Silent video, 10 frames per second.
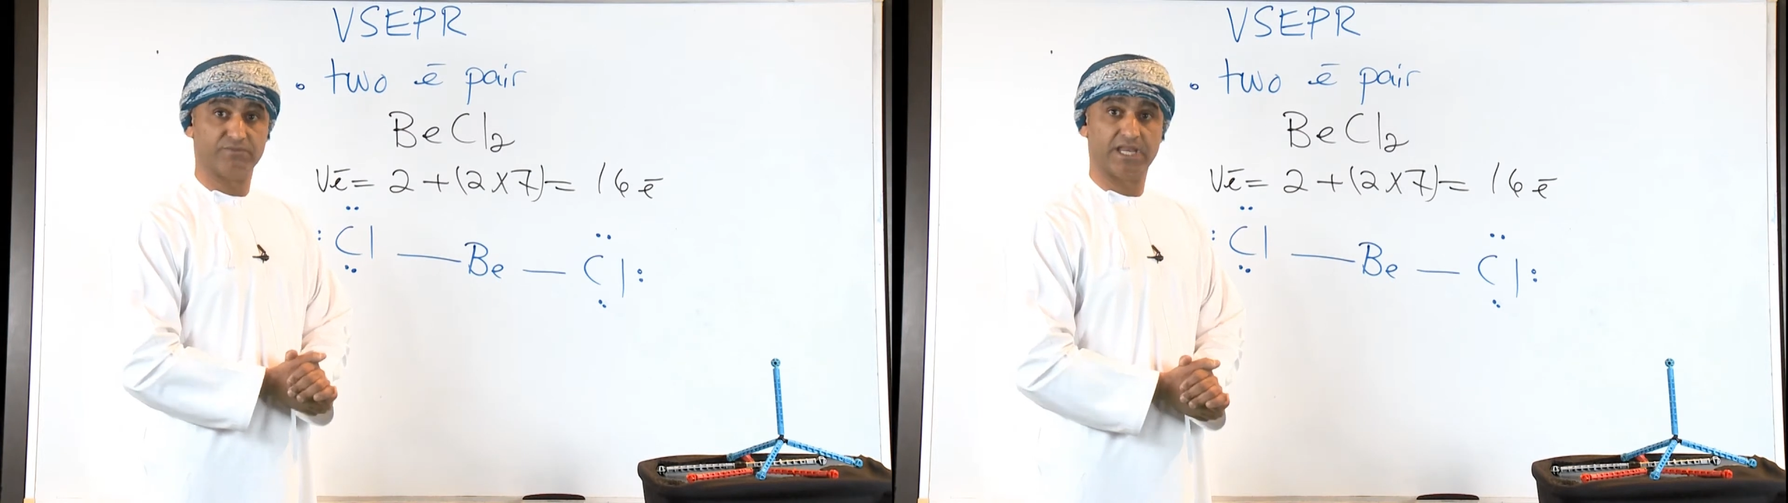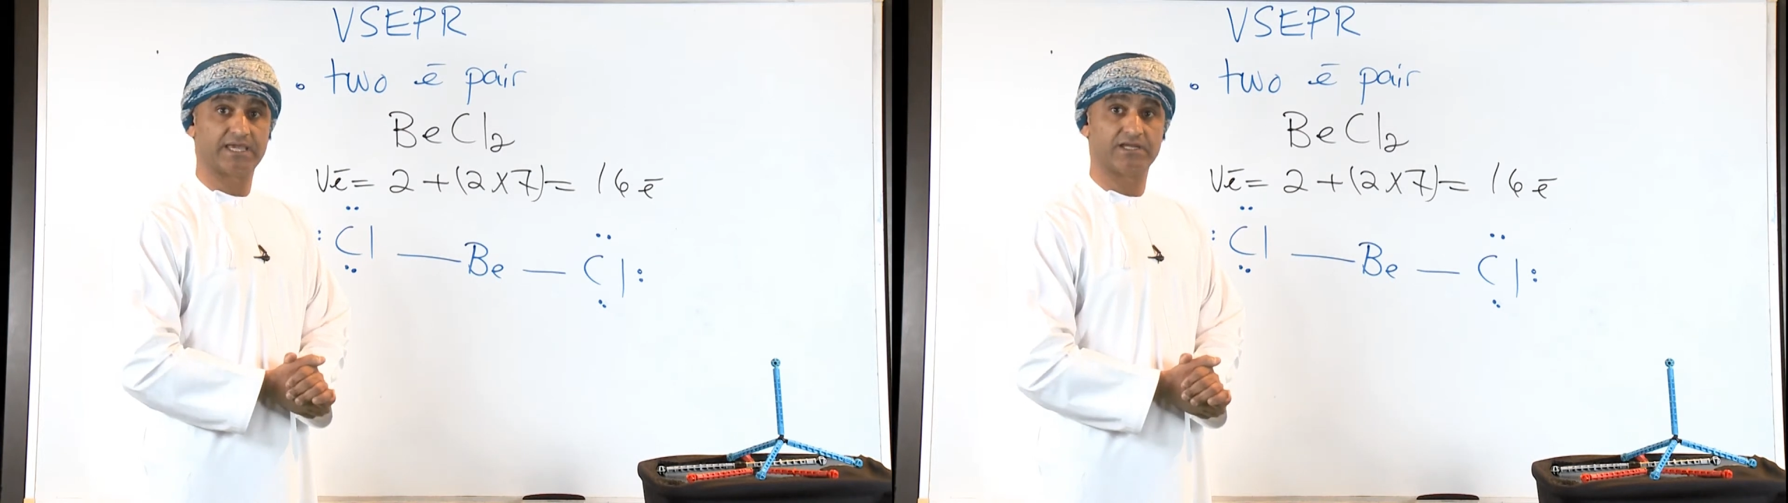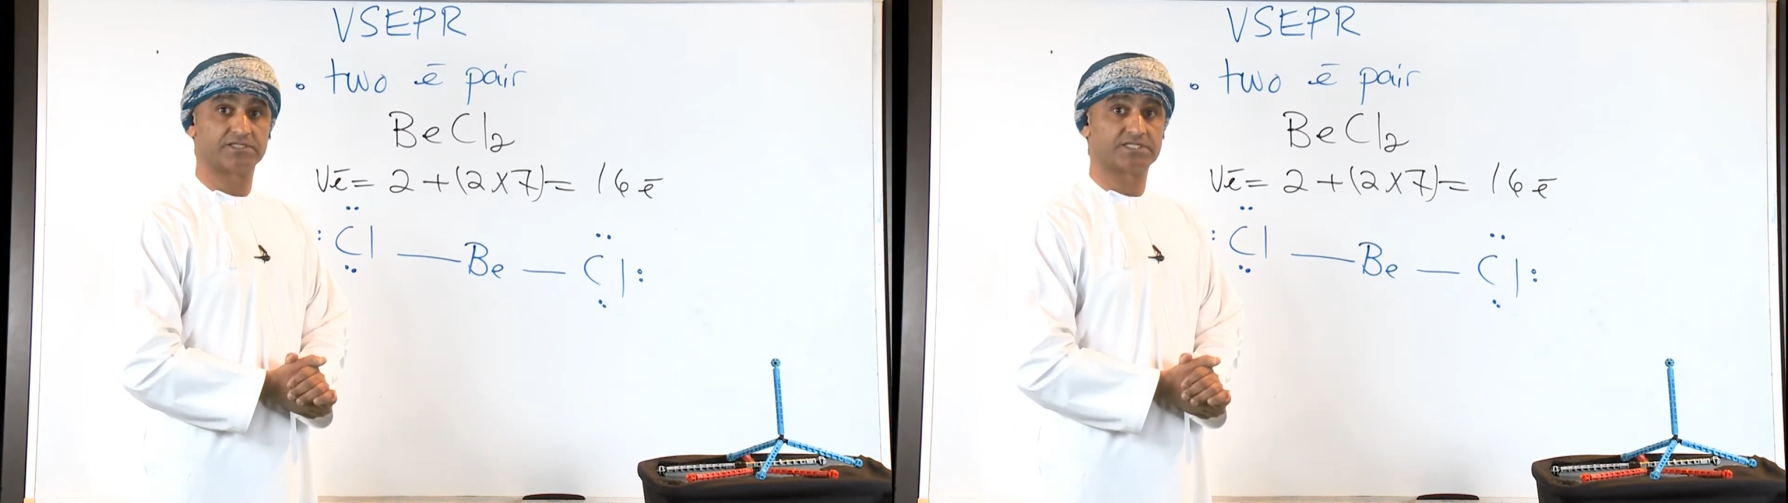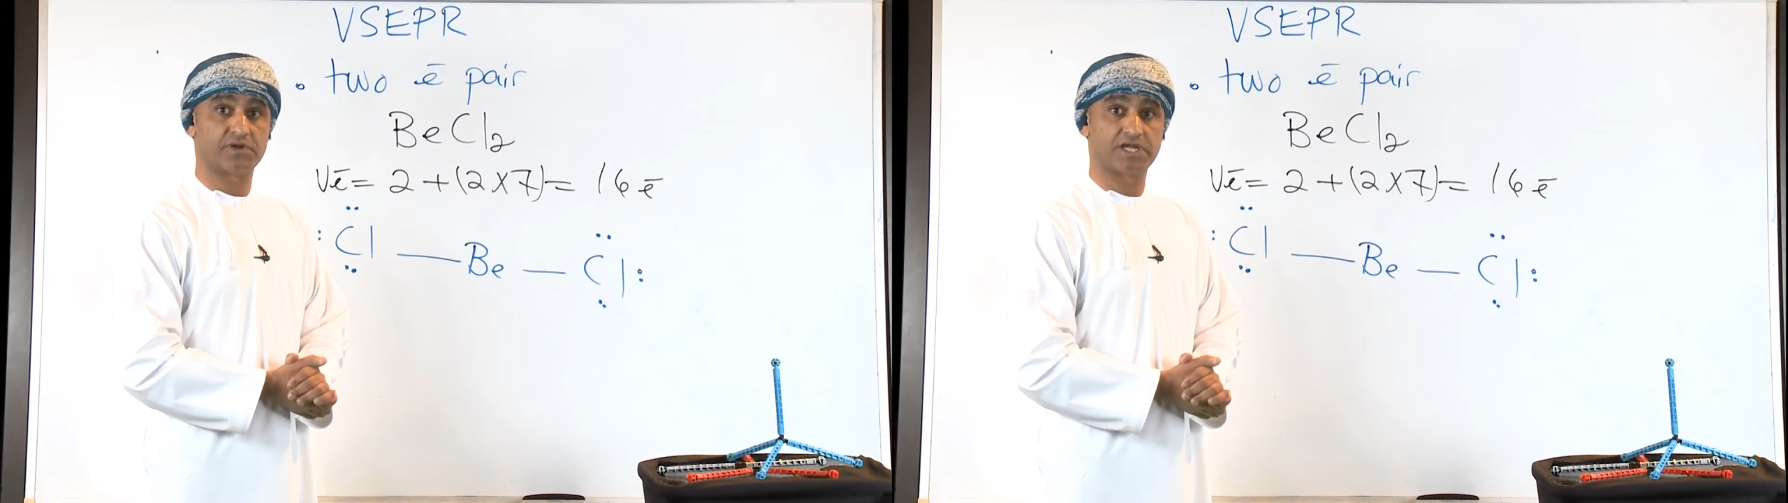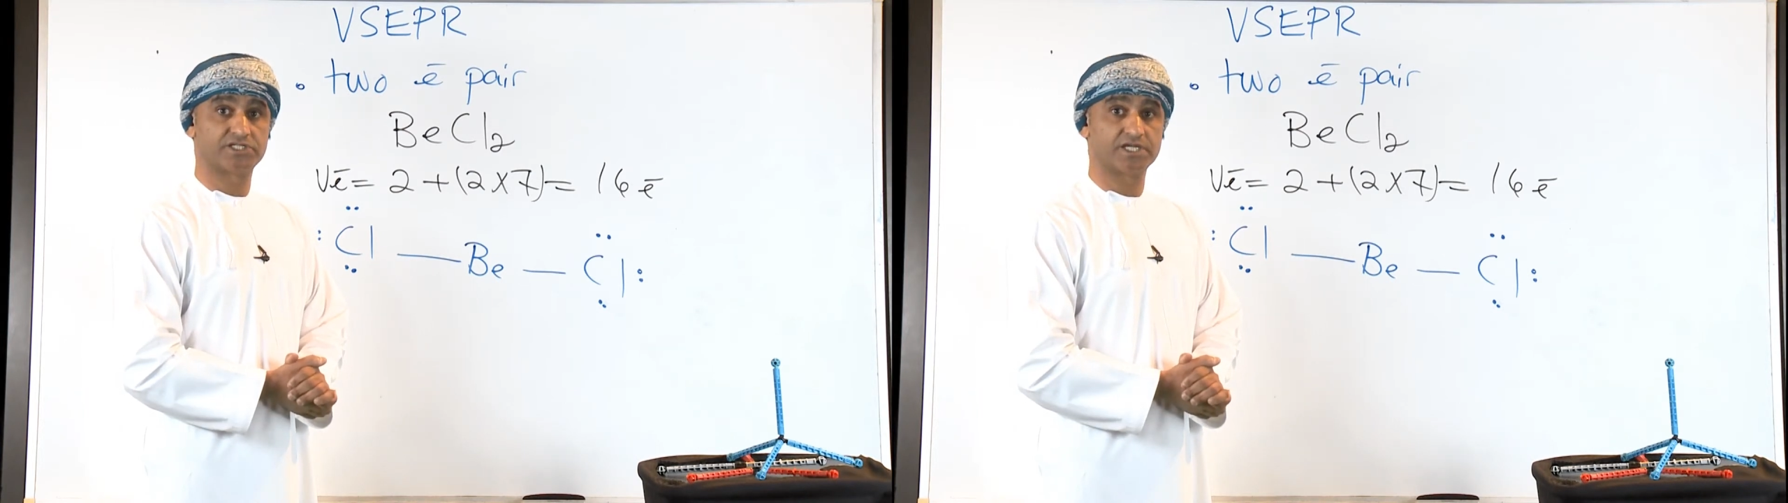molecular
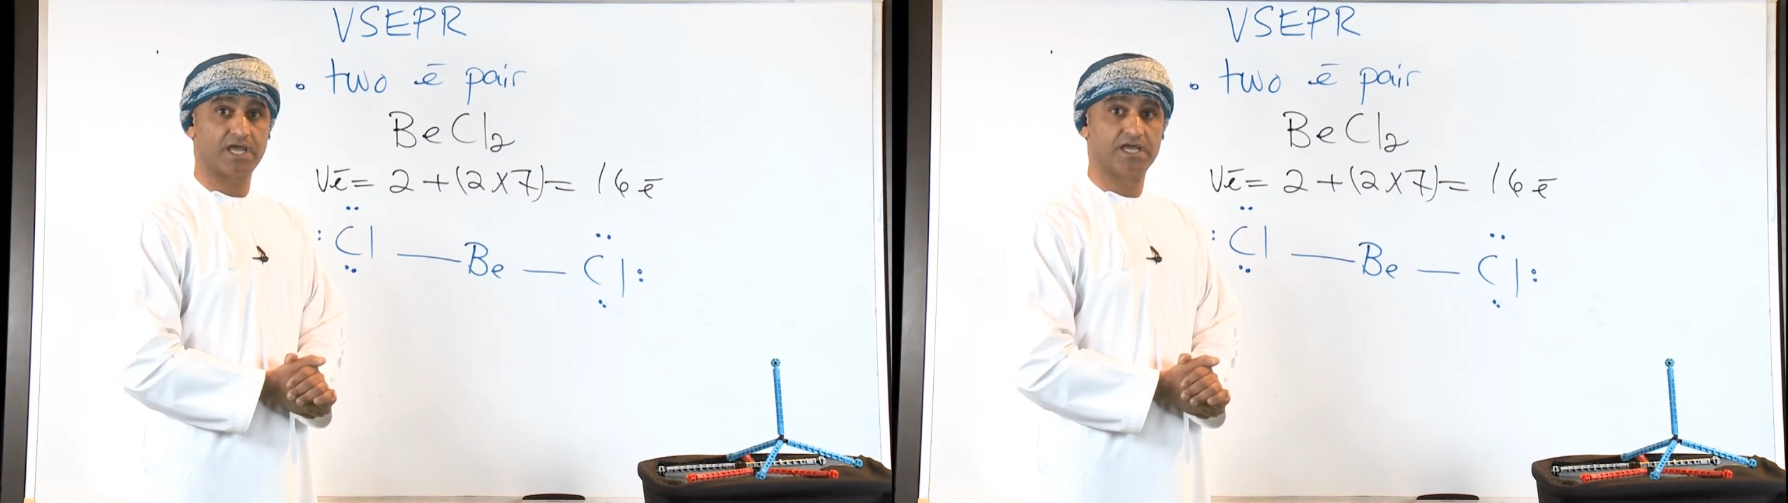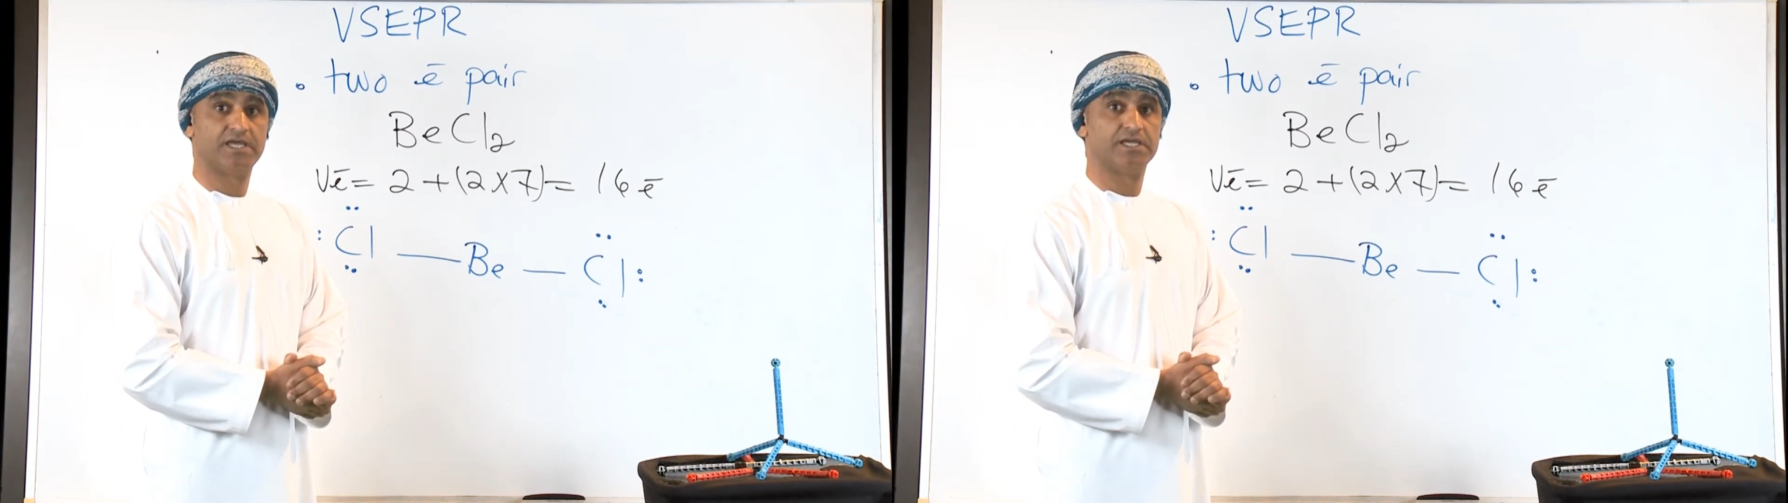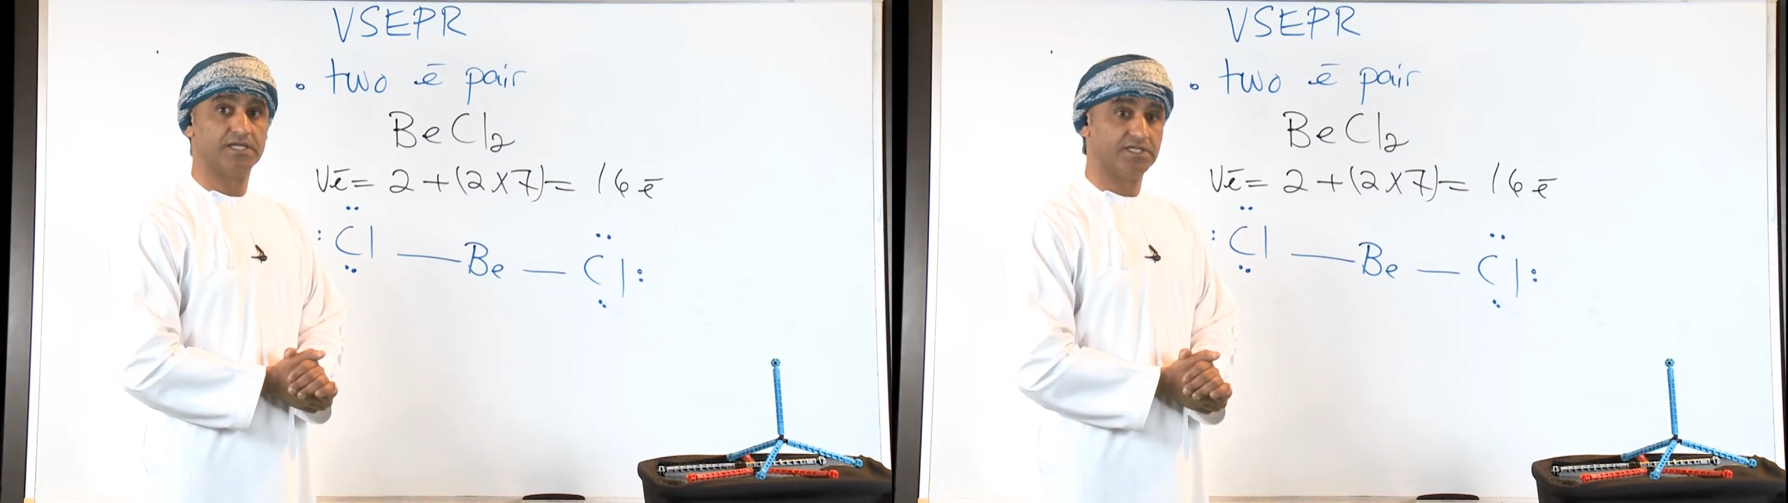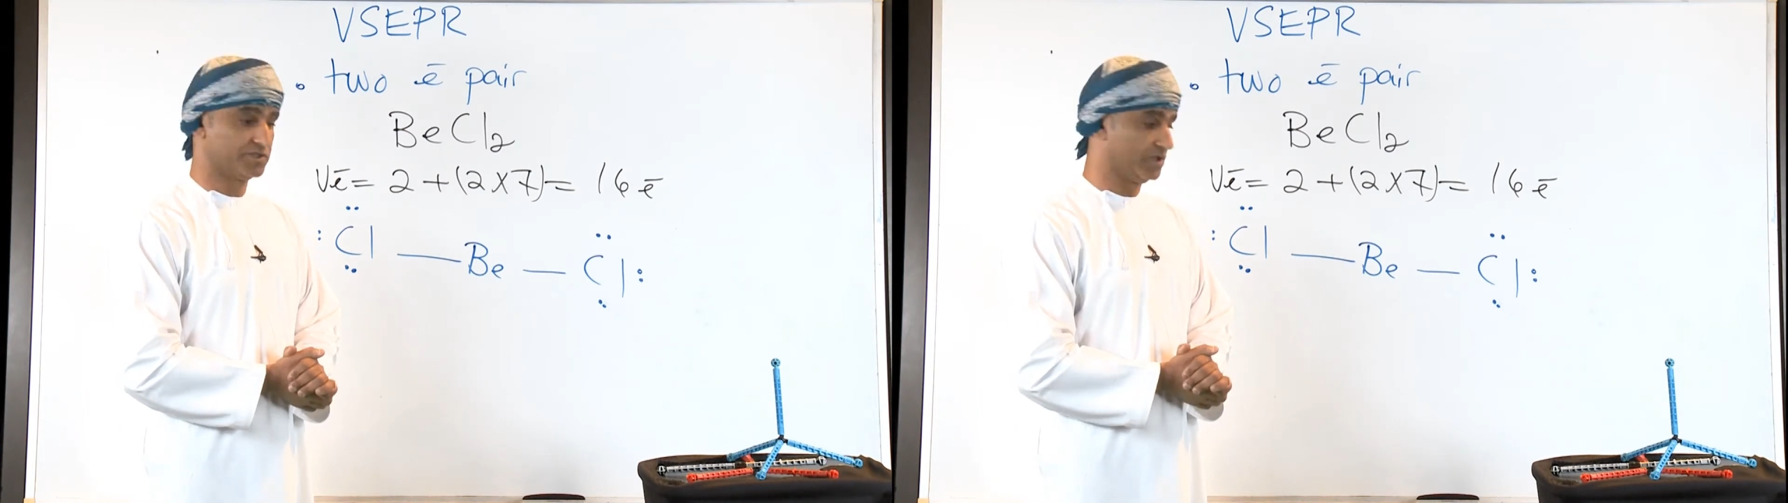structure is